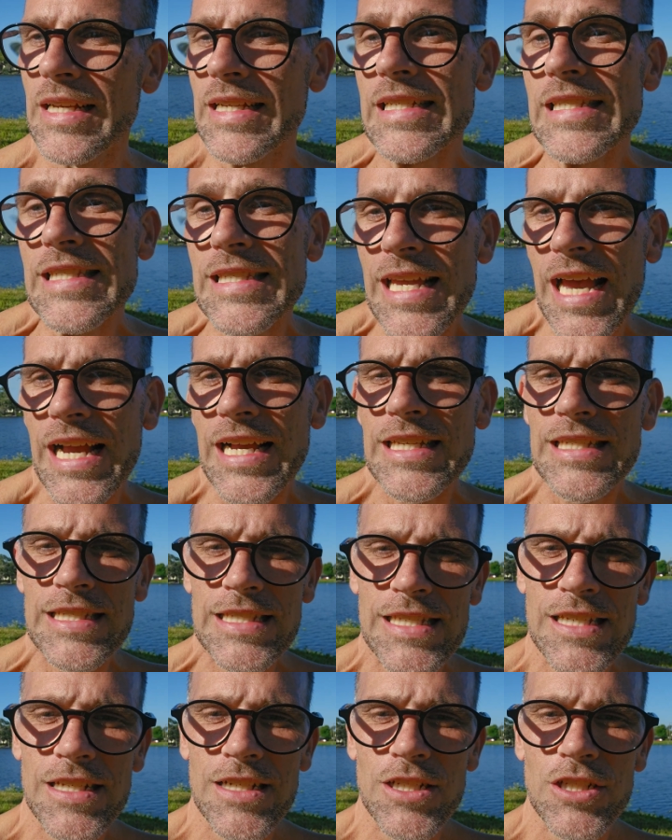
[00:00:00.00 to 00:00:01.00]

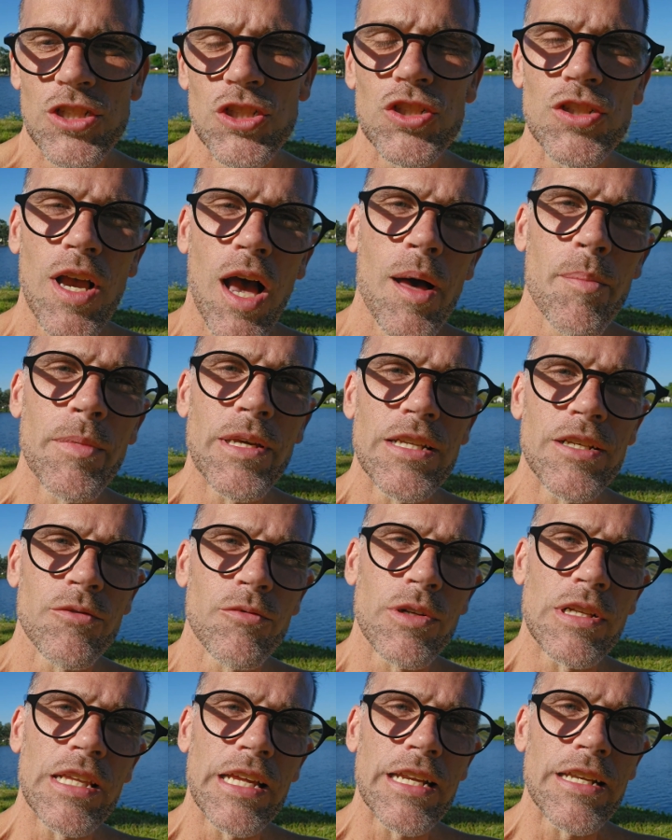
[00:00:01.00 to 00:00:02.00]
sex shaman
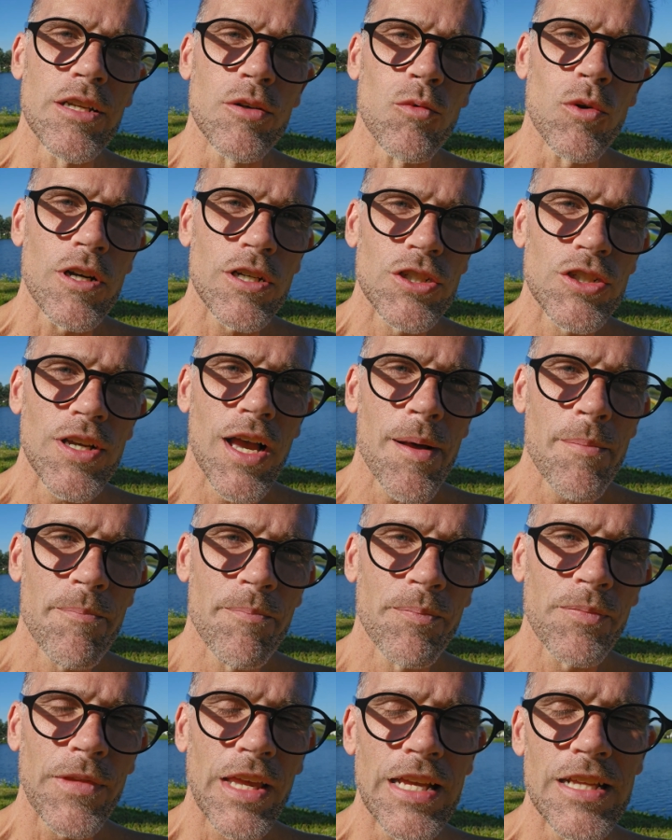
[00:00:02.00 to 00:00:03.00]
related workshop.
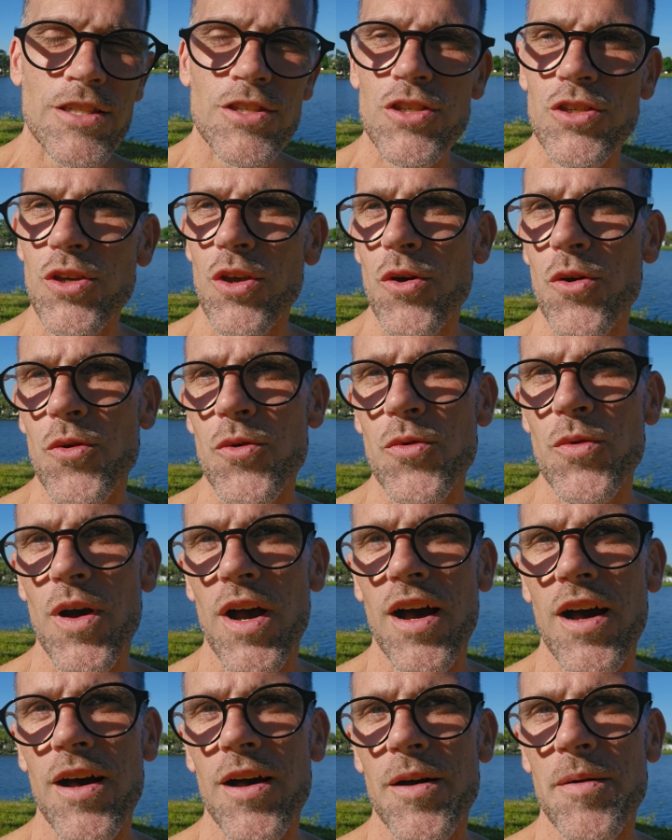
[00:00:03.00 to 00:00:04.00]
And so
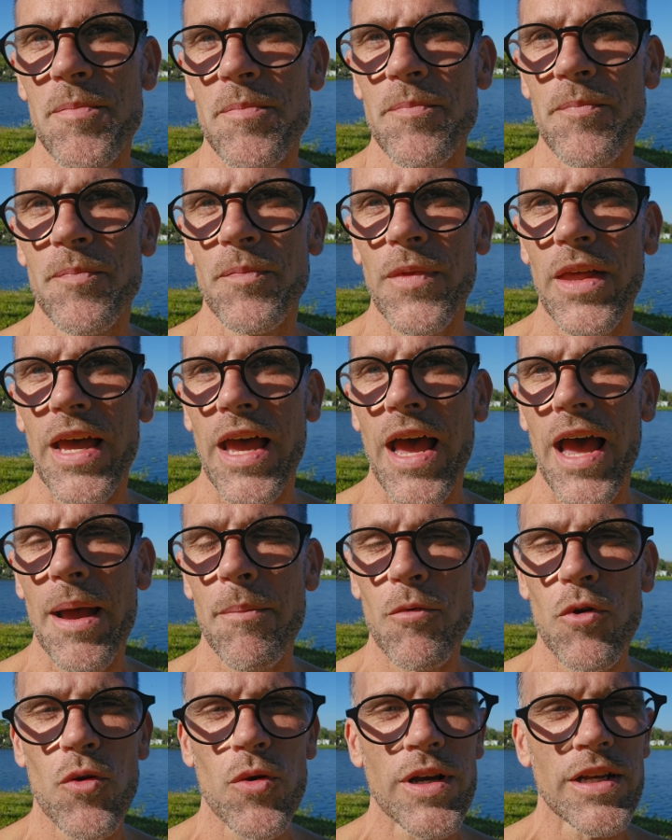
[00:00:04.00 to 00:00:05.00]

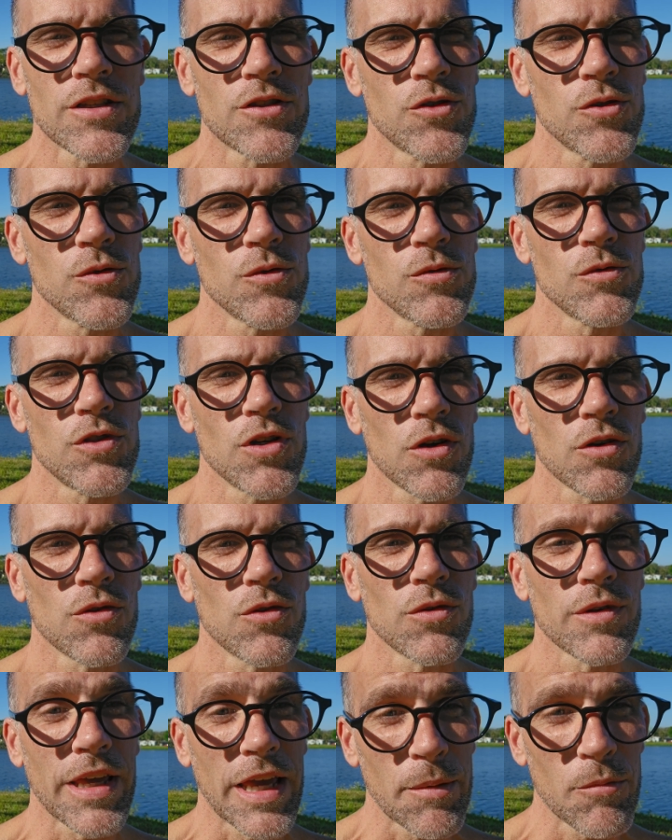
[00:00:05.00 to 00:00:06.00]
I'm going to
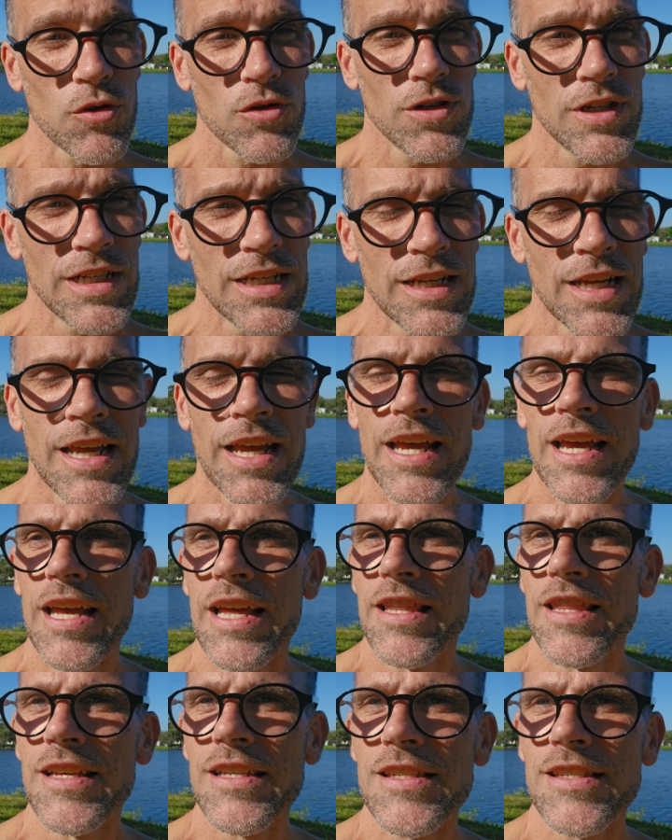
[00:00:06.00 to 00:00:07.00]
Jungle Neighborhood
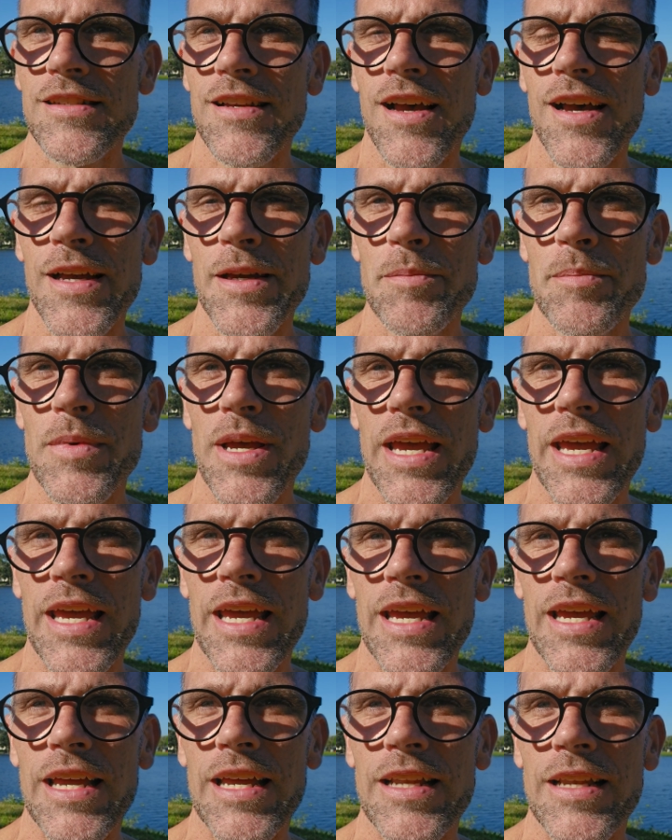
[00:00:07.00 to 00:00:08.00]
this time,
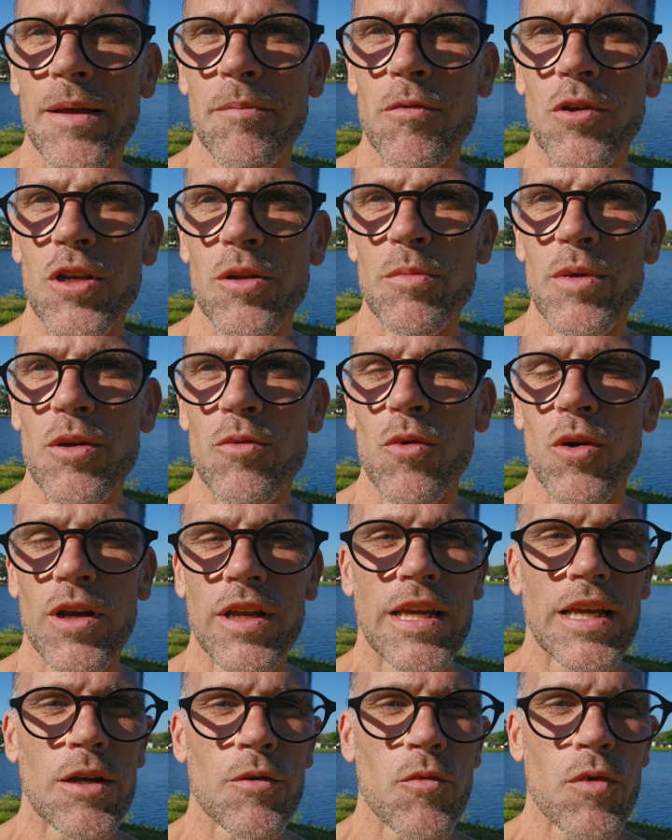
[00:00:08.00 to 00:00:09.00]
and I'm going to be
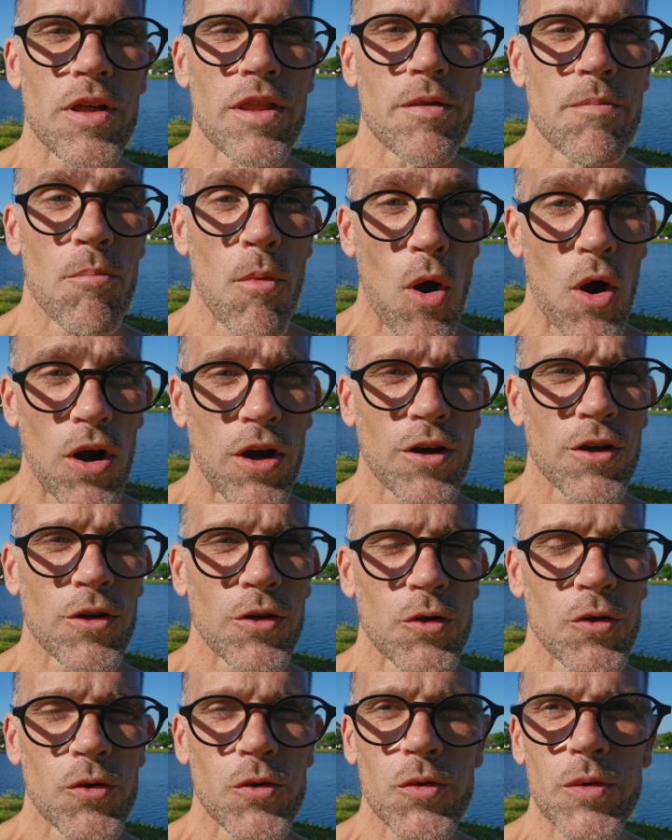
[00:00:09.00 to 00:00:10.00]
working with Mark,
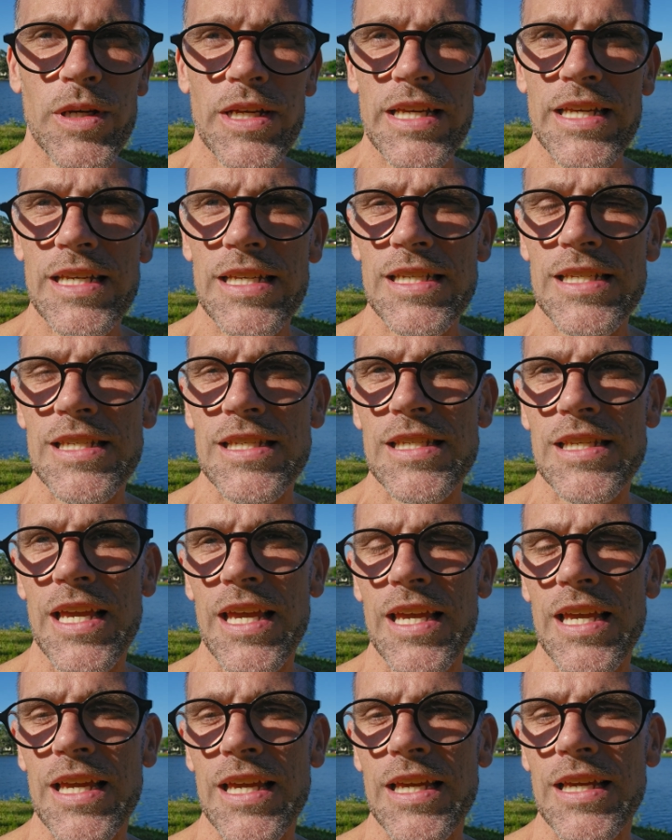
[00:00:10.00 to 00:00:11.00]
who is
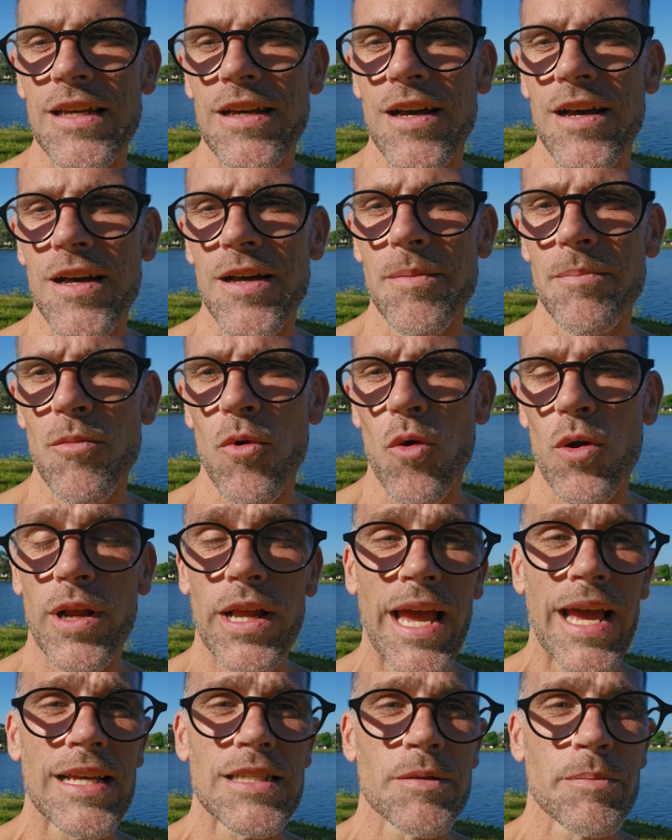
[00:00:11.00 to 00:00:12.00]
a
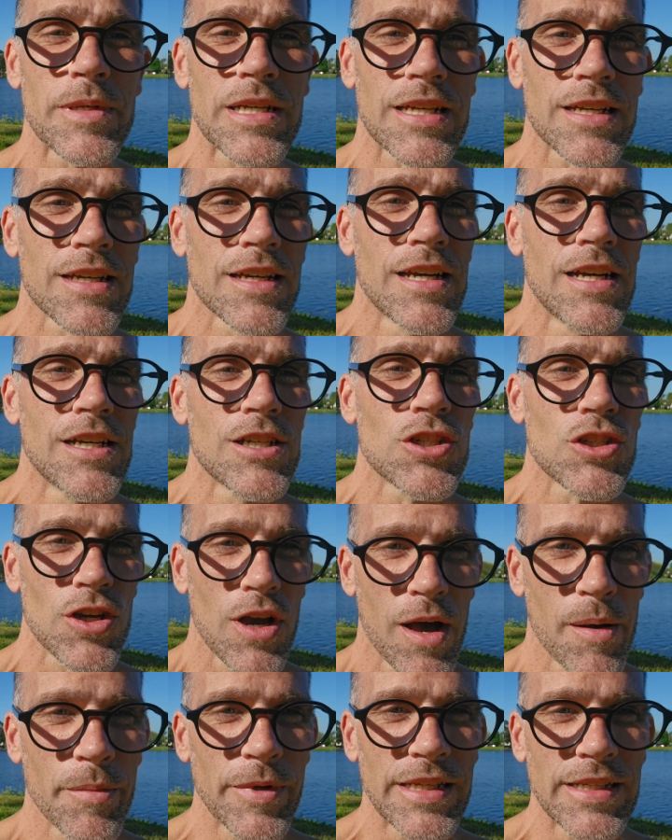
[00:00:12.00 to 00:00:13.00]
orgasmic
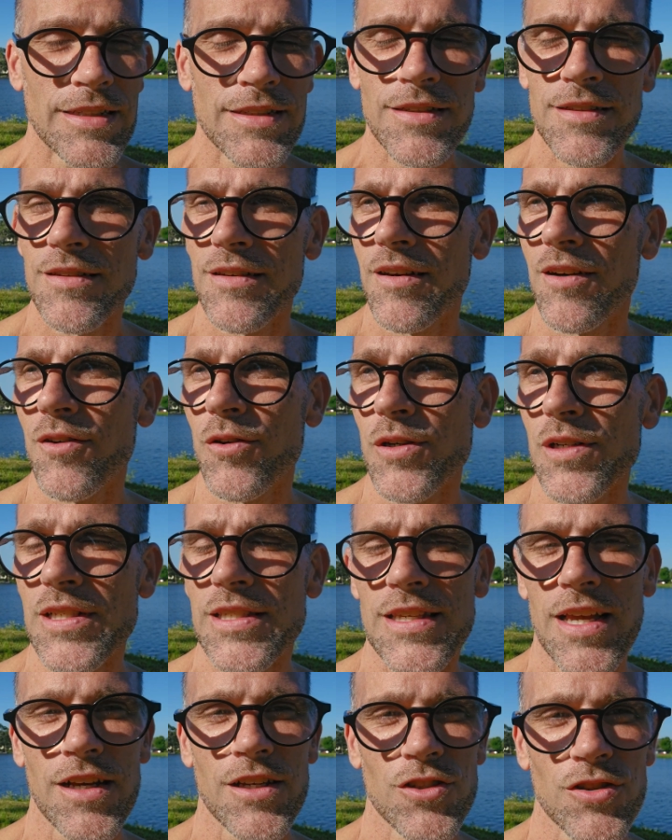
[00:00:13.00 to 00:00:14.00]
shaman or a
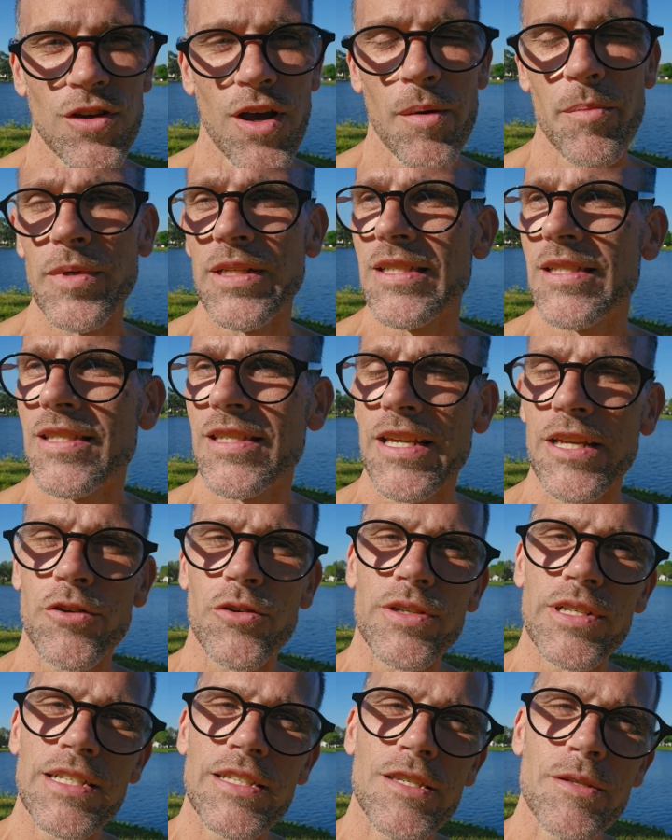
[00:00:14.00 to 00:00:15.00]
sex shaman,
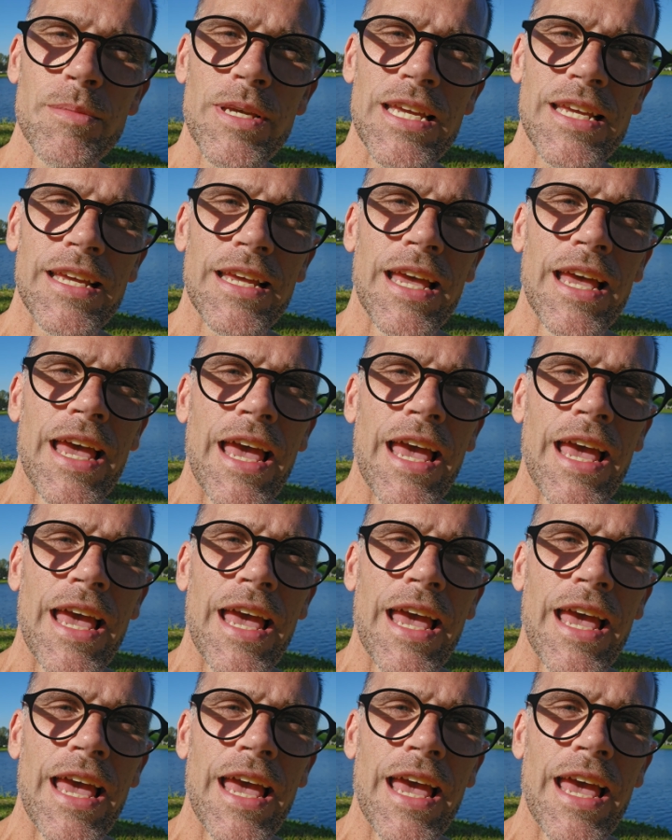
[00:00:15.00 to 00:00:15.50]
sacred intimate.